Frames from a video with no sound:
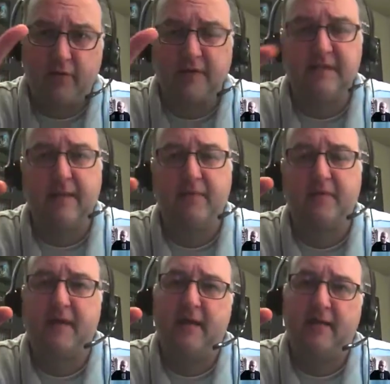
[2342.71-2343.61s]
example
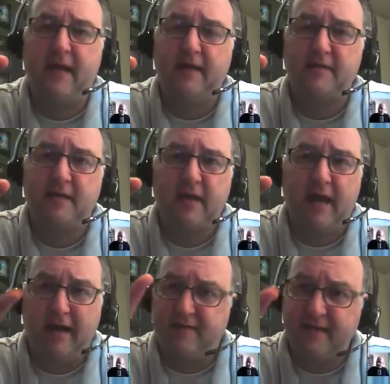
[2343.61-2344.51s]
to that. And that is,
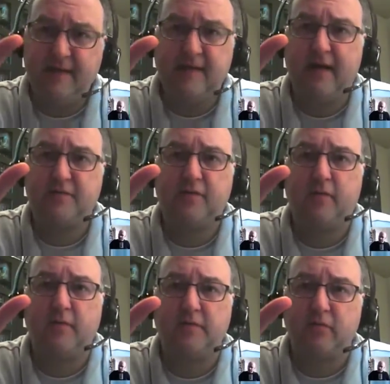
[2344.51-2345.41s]
I think
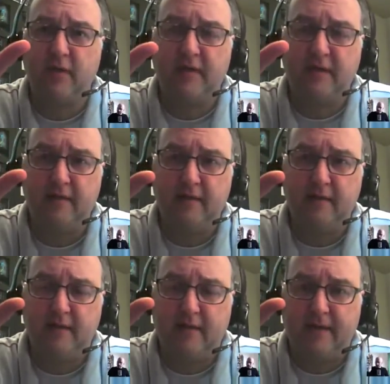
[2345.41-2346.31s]
Contra was really,
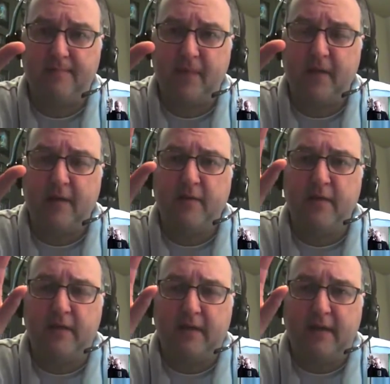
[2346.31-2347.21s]

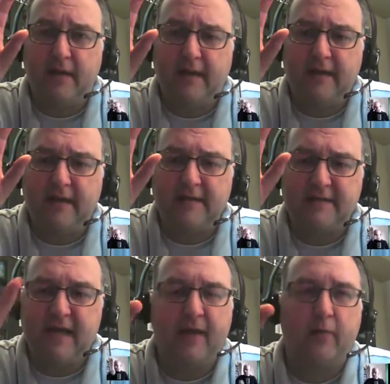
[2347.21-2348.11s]

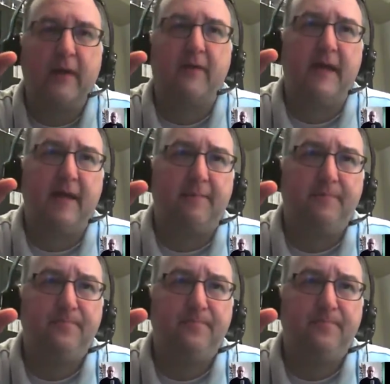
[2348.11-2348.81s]
it's not a rare game.